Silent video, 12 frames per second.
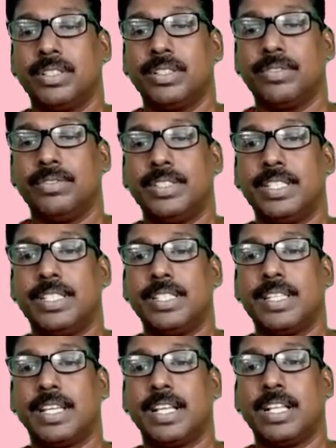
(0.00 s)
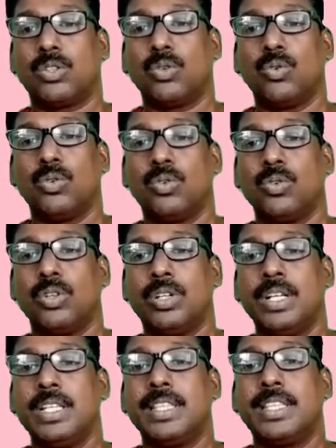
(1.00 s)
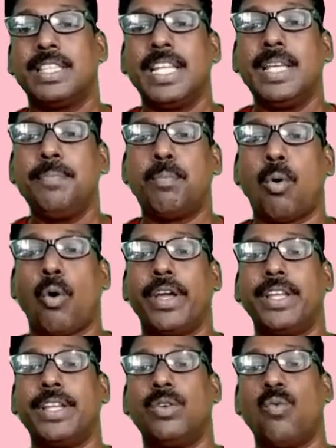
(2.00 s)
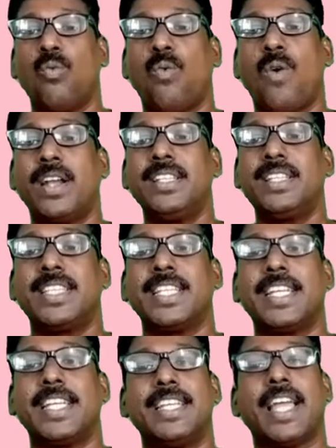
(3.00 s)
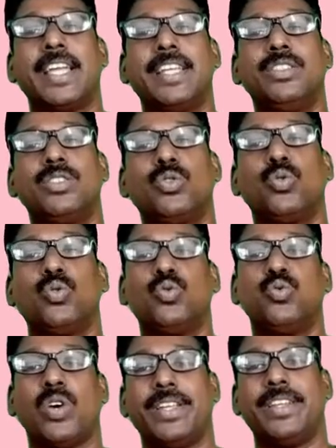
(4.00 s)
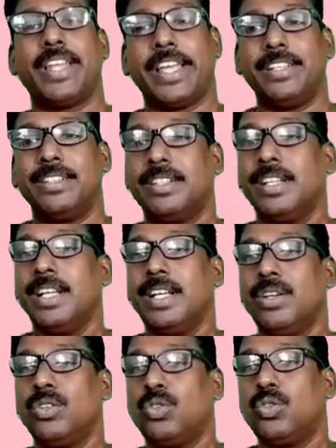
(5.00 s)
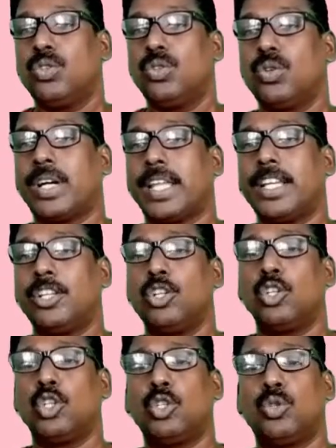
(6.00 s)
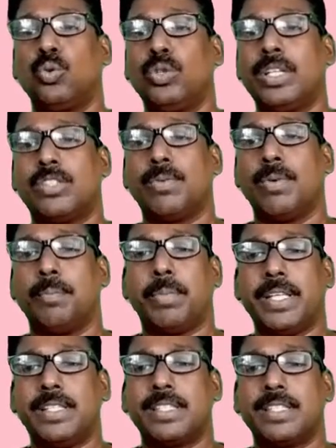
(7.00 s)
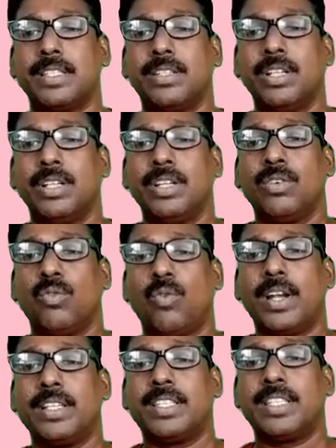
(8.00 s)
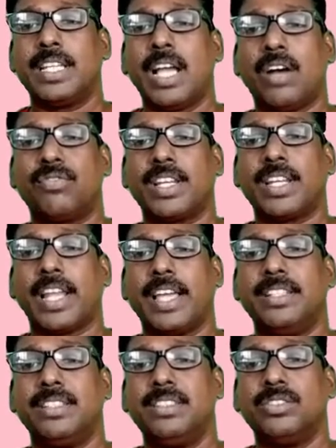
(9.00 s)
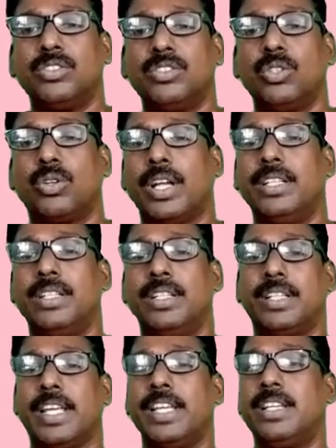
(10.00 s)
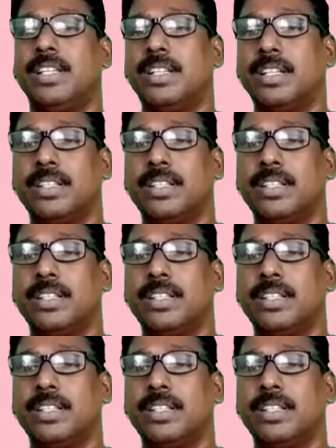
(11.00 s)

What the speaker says: which is equal to 3.139259. To correct 2 decimal places, 1 3 after 9 you can take